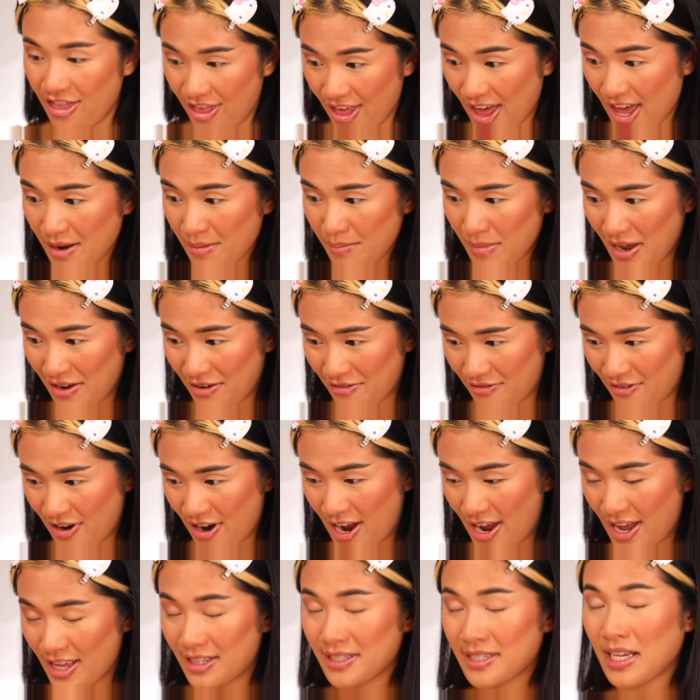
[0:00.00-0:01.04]
then, my
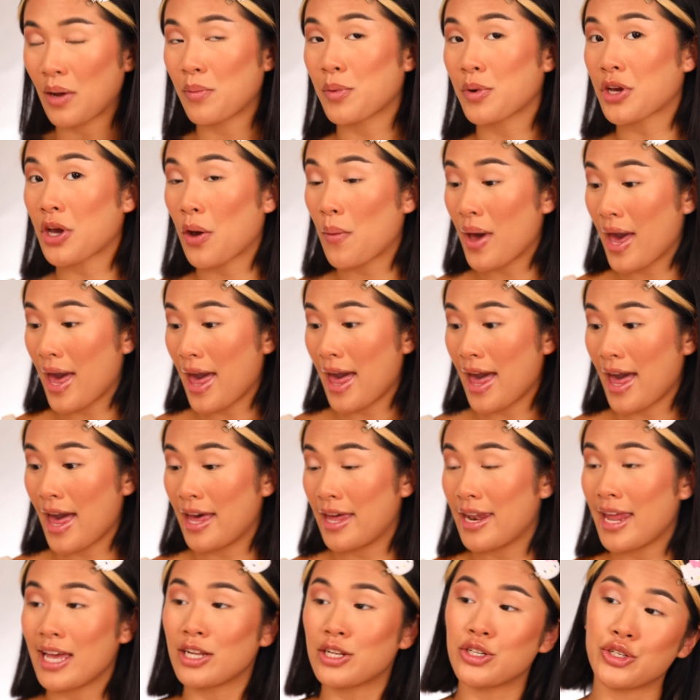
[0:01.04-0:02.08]
friends, I would go
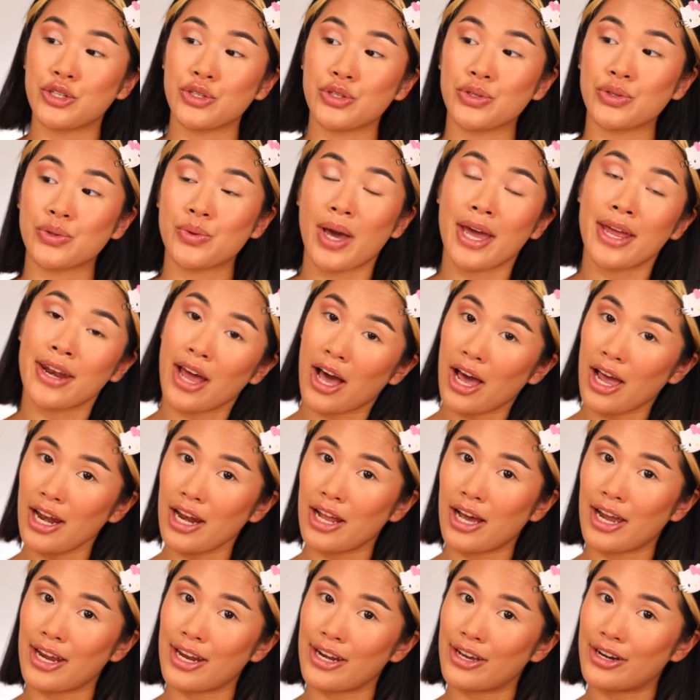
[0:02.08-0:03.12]
ahead and do an
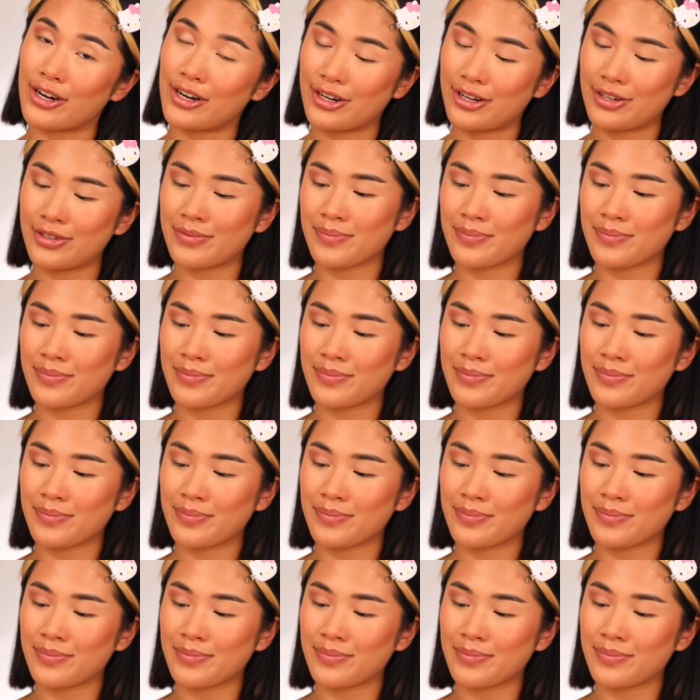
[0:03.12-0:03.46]
eyeliner.